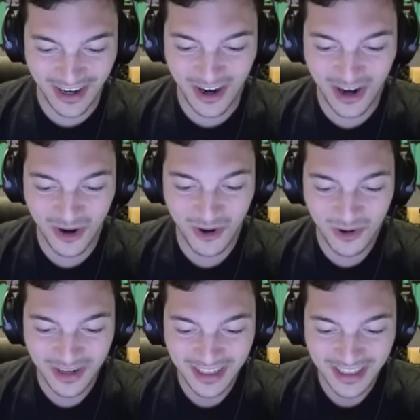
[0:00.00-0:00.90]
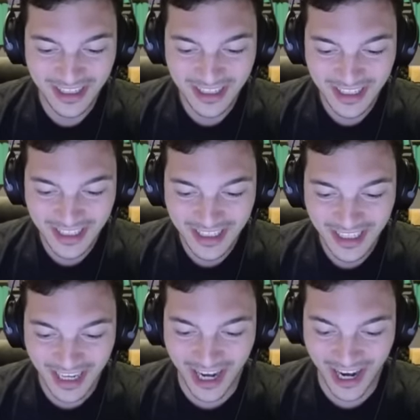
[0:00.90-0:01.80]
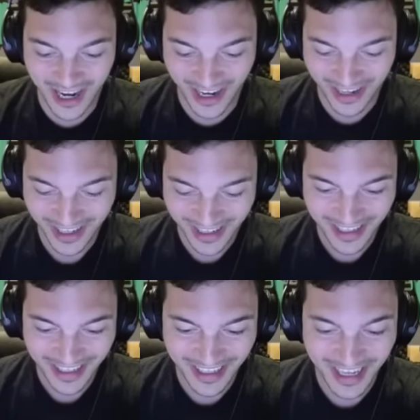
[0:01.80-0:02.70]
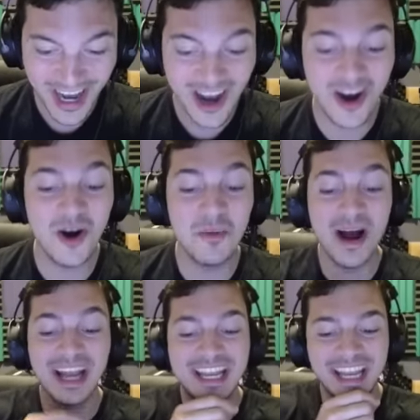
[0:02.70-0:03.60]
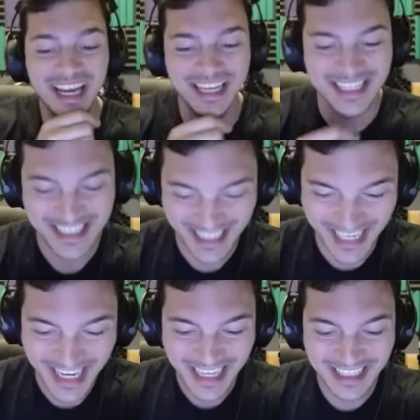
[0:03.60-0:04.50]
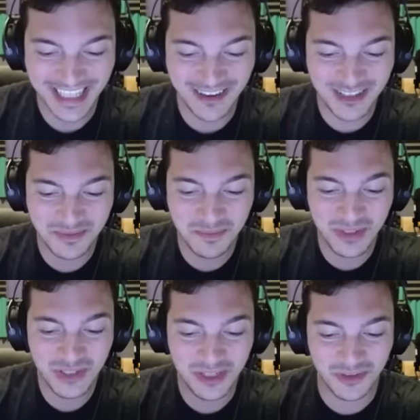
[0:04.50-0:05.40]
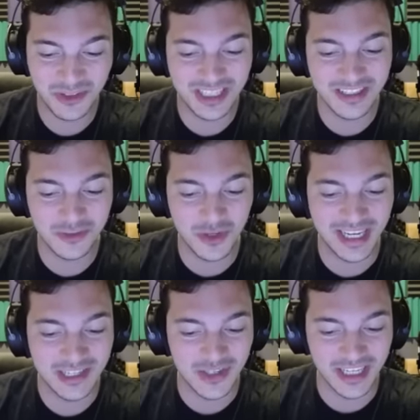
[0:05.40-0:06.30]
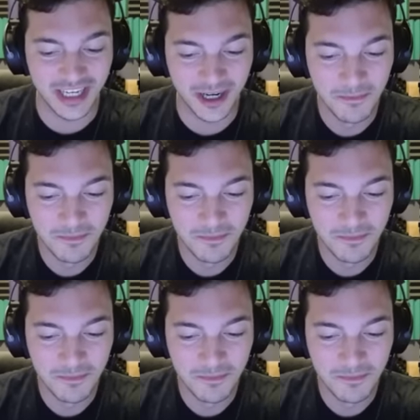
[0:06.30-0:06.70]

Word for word: oh. them all just spawn. Oh, oh my gosh. That was beautiful. Look at this rage right here.